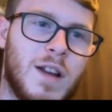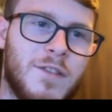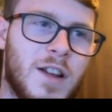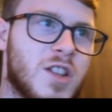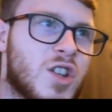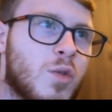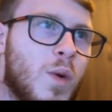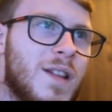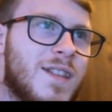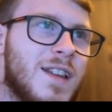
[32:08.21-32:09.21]
We have
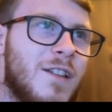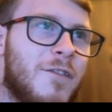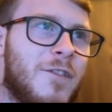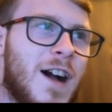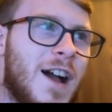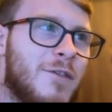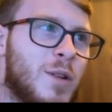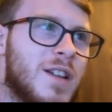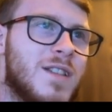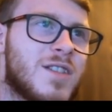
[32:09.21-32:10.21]

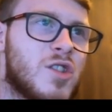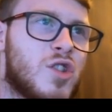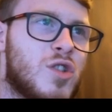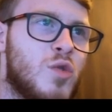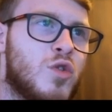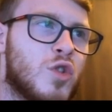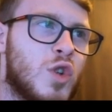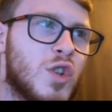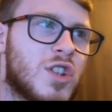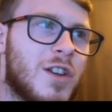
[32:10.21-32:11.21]
25 wins, 2
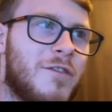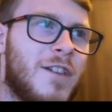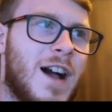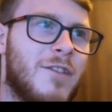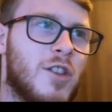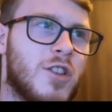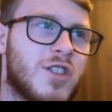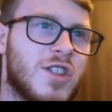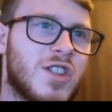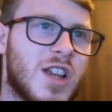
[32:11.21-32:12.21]
draws, 5
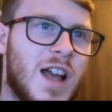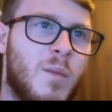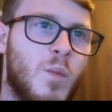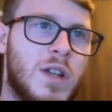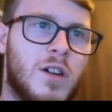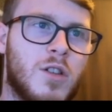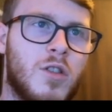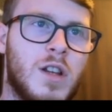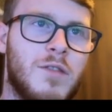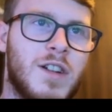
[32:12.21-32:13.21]
losses, and we are
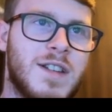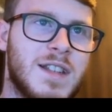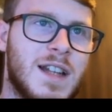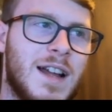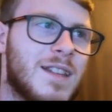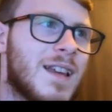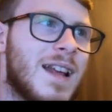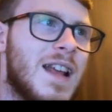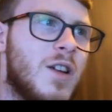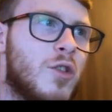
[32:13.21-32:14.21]
currently rated at
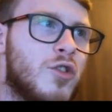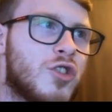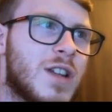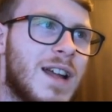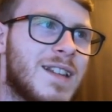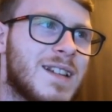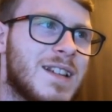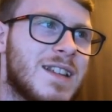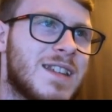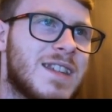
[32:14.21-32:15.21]

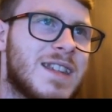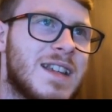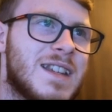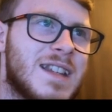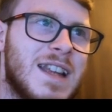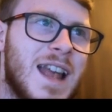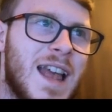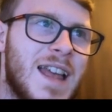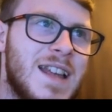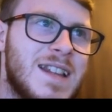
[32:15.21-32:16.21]

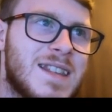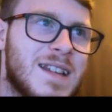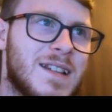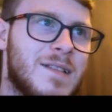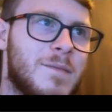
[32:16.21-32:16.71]
868.